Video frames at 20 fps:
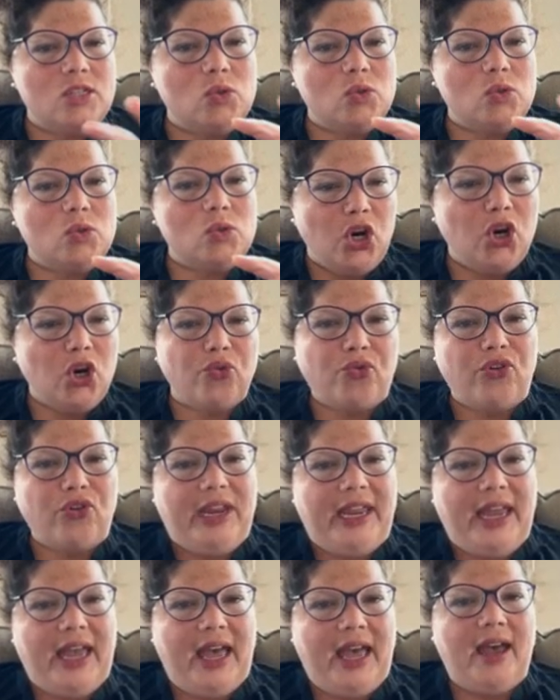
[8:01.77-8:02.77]
is what
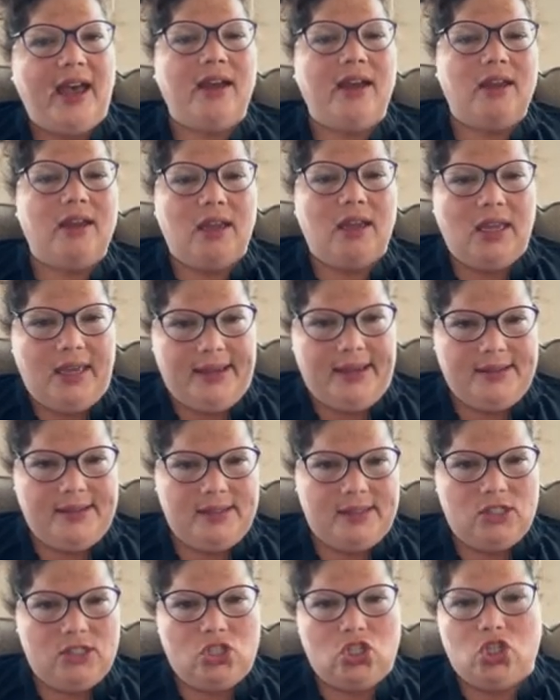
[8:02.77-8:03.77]
Korea
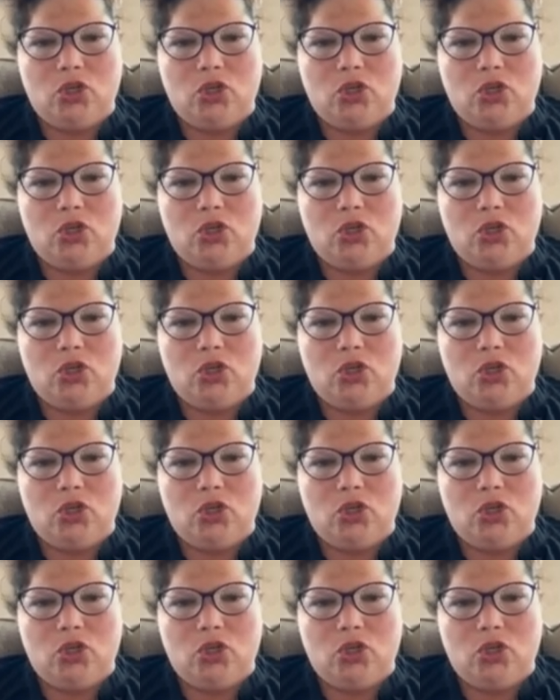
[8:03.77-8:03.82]
is.